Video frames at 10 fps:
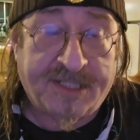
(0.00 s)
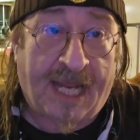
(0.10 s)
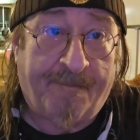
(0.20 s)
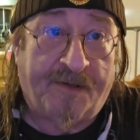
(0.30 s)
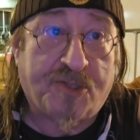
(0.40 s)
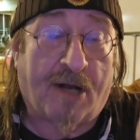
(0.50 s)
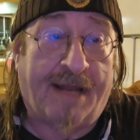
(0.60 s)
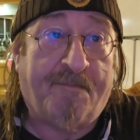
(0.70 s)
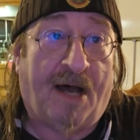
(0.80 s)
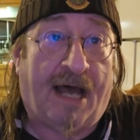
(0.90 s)
type of
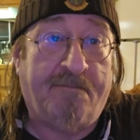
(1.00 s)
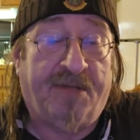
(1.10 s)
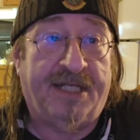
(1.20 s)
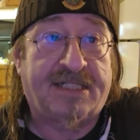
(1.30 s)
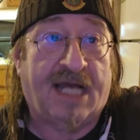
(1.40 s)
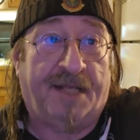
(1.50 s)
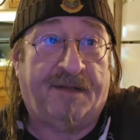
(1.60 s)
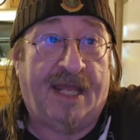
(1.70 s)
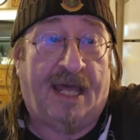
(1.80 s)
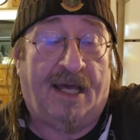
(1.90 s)
tripod, but it's got
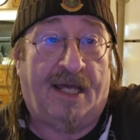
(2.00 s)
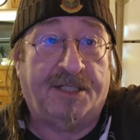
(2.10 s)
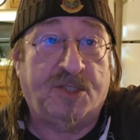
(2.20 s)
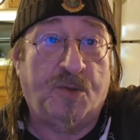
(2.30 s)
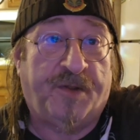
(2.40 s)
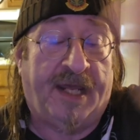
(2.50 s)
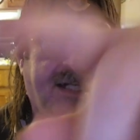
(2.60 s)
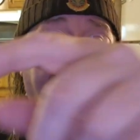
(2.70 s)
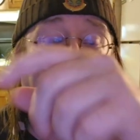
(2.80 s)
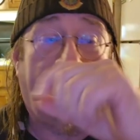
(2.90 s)
the two
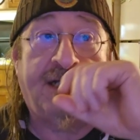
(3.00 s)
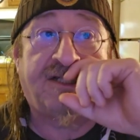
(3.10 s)
things on it.